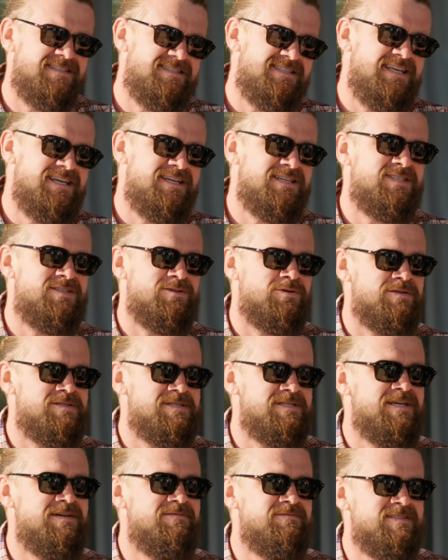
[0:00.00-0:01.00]
6th or
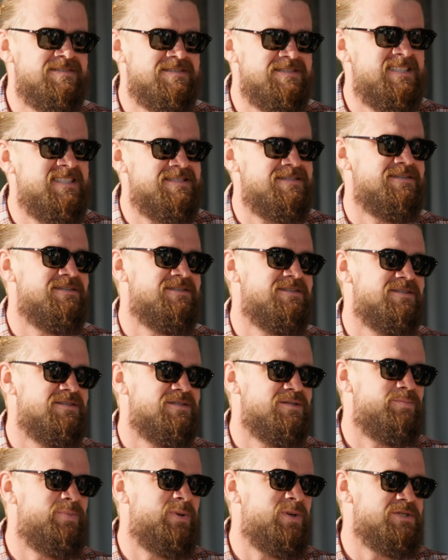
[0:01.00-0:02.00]

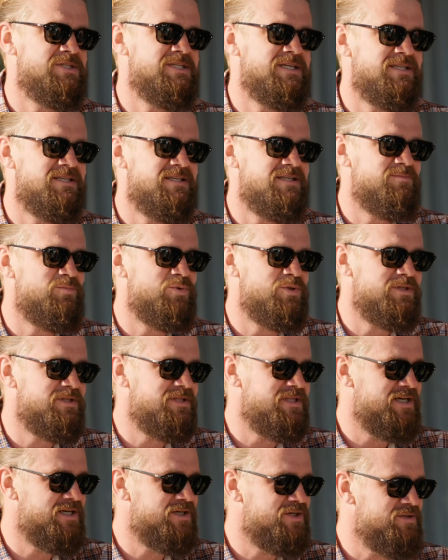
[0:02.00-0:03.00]
7th project in
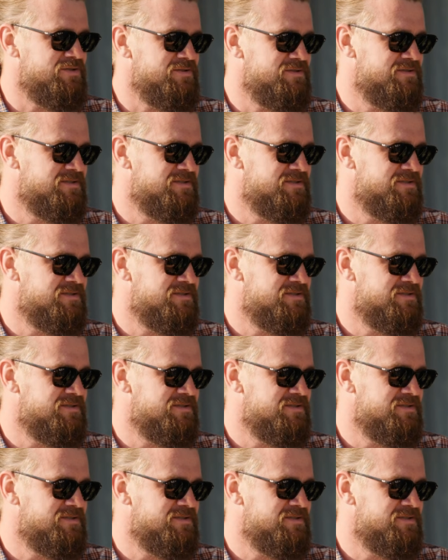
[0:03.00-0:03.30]
Montenegro.